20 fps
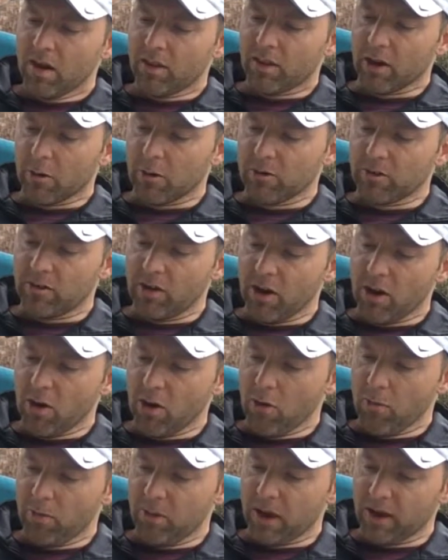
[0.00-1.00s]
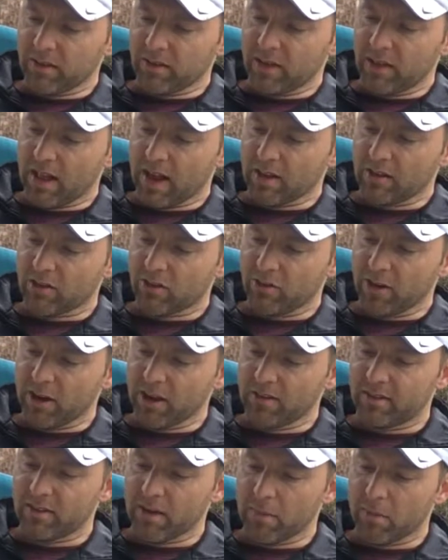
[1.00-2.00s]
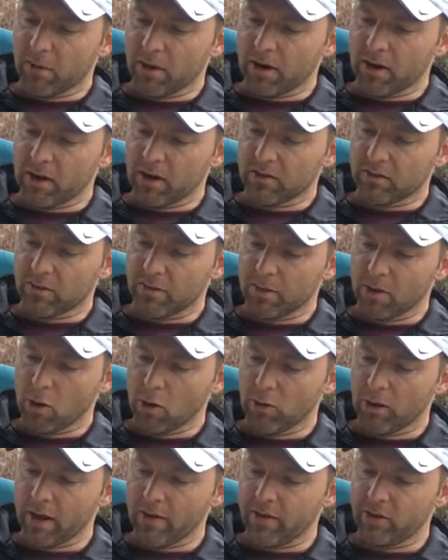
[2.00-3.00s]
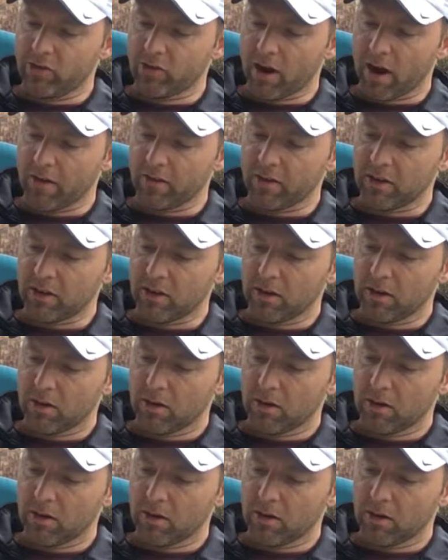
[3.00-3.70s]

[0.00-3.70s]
There was no plexiglass screen separating us from the old lady driving.